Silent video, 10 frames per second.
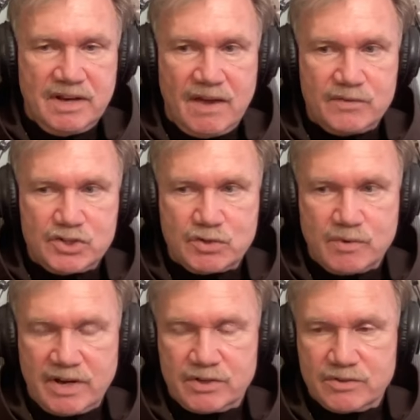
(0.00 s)
novice
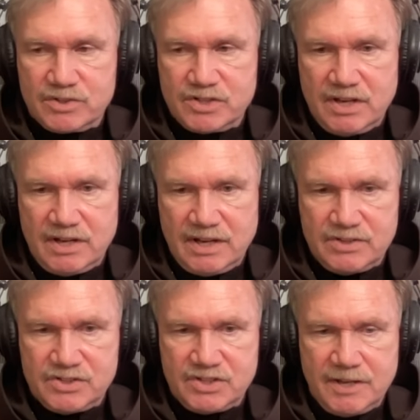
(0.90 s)
directors and I
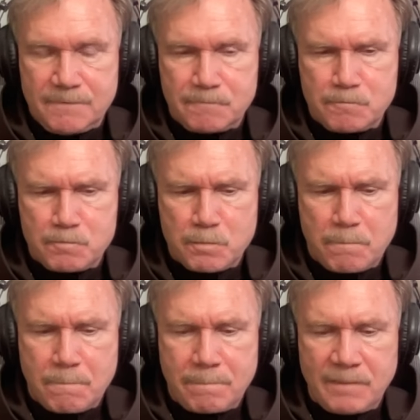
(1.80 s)
say,
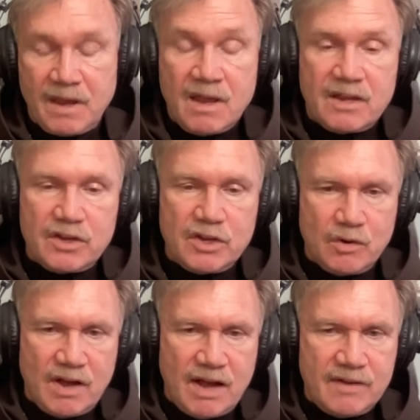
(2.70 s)
you
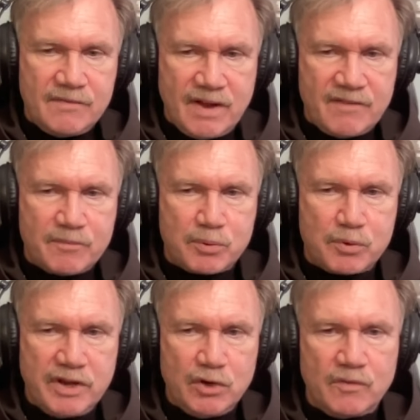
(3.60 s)
know, I
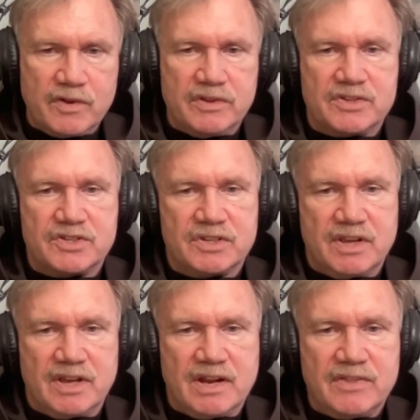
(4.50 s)
prayed over this,
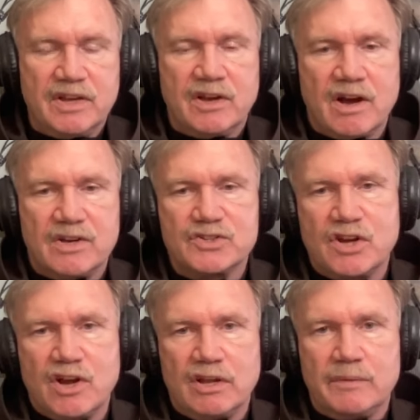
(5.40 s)
and I think God is
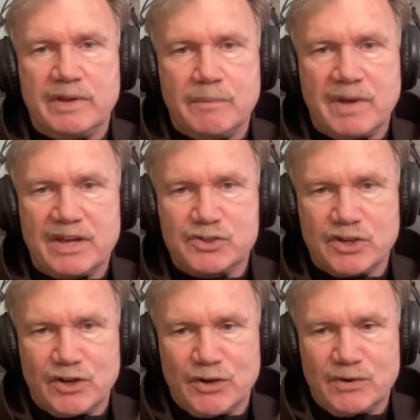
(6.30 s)
calling me to
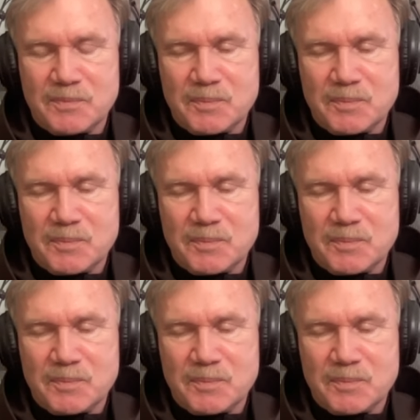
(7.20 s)
Mexico.